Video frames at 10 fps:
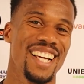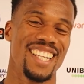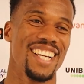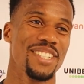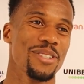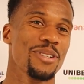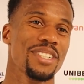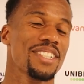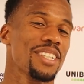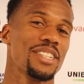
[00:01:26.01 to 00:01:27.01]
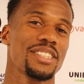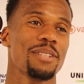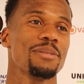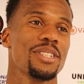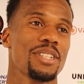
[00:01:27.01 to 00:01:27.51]
Yeah, it's always uh,
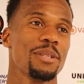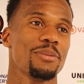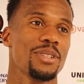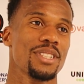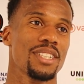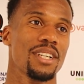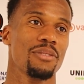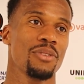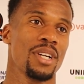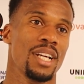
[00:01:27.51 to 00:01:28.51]
something you keep to yourself,